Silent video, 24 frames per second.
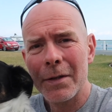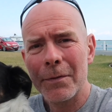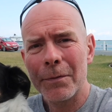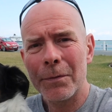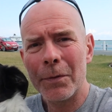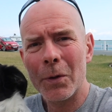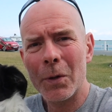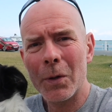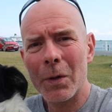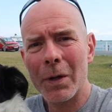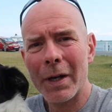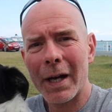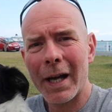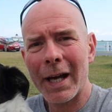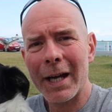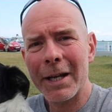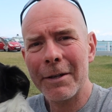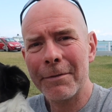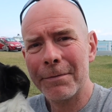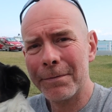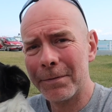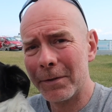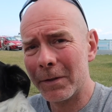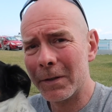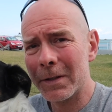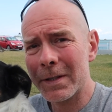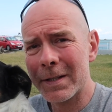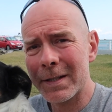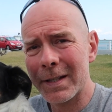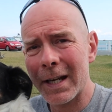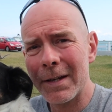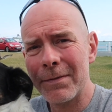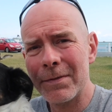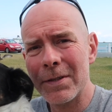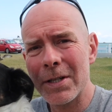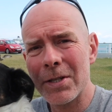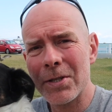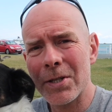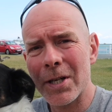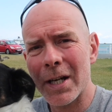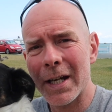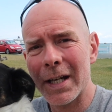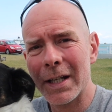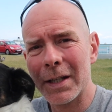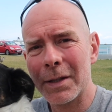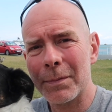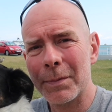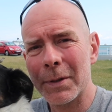for a full safety
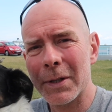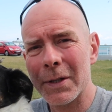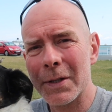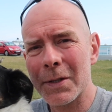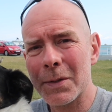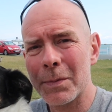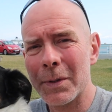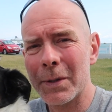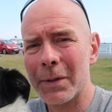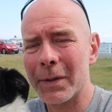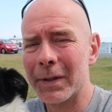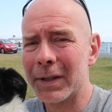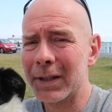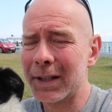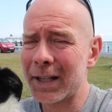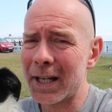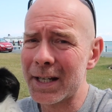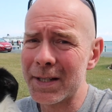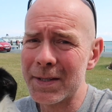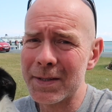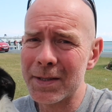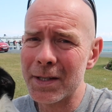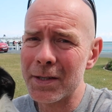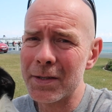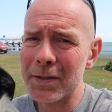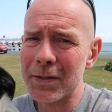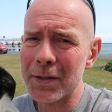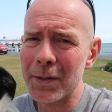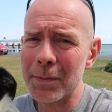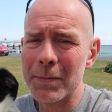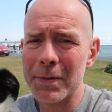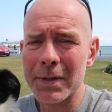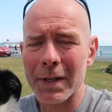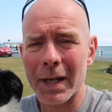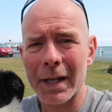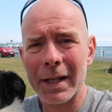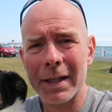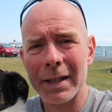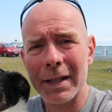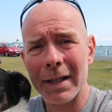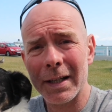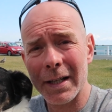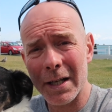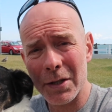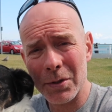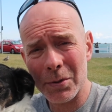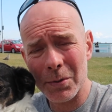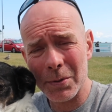check, because we've got the gas systems and the
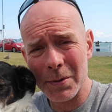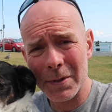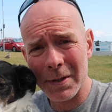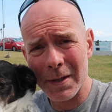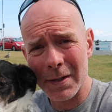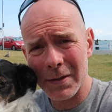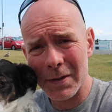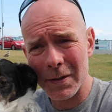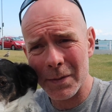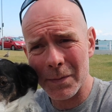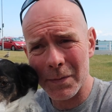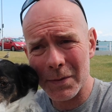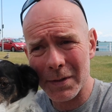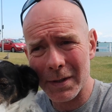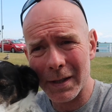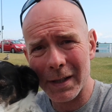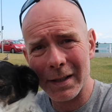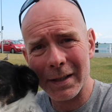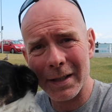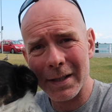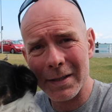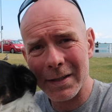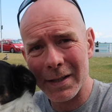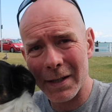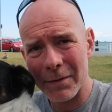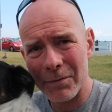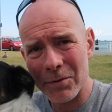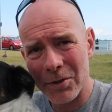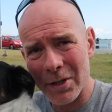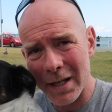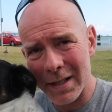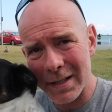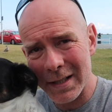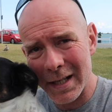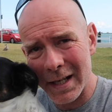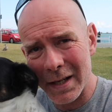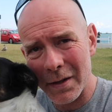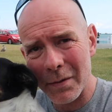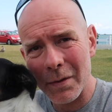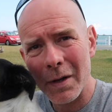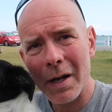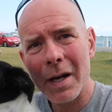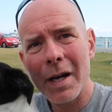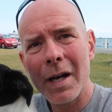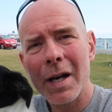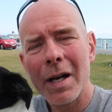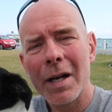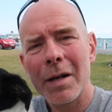electrical systems that I'd like to have checked out
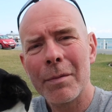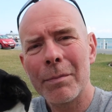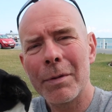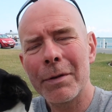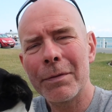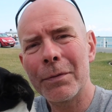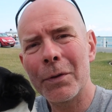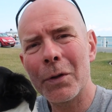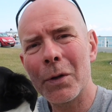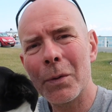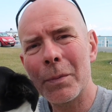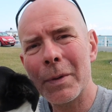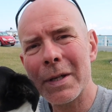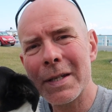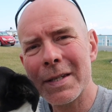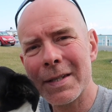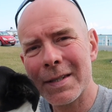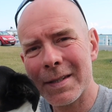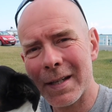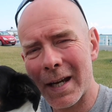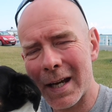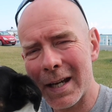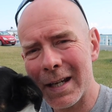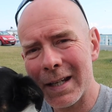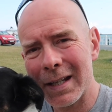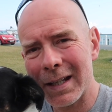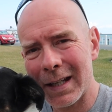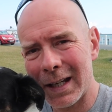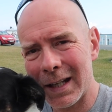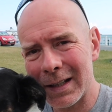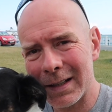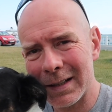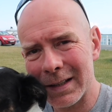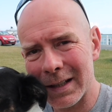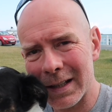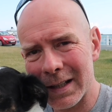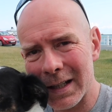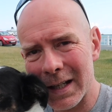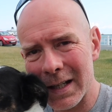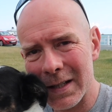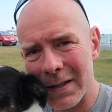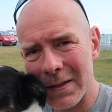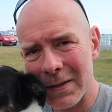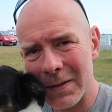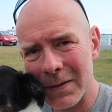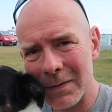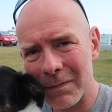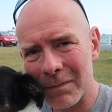before we stay in
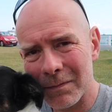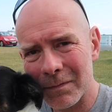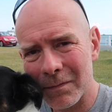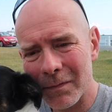Glynis.